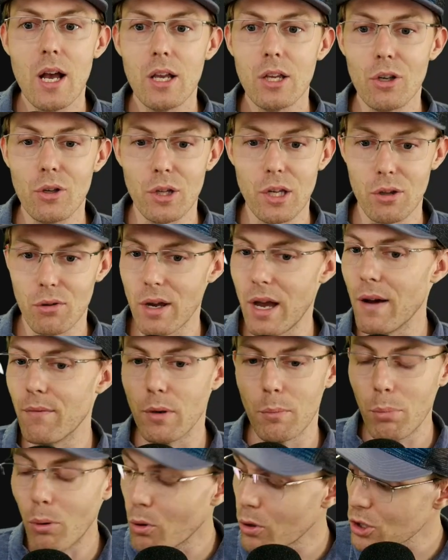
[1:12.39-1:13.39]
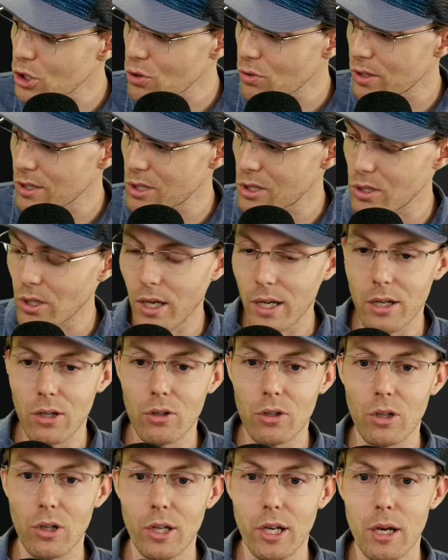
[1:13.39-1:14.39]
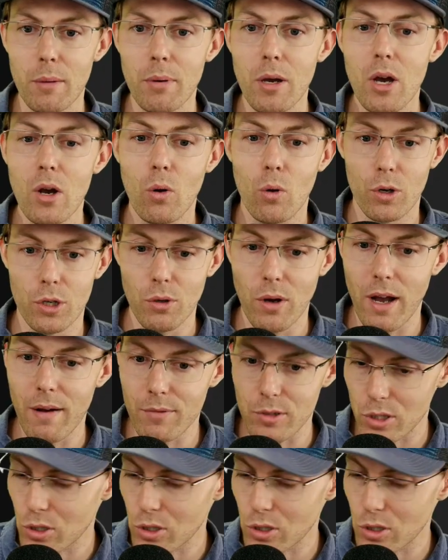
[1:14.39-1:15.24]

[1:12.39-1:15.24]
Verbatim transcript: You'll either have a portrait style clip or you'll have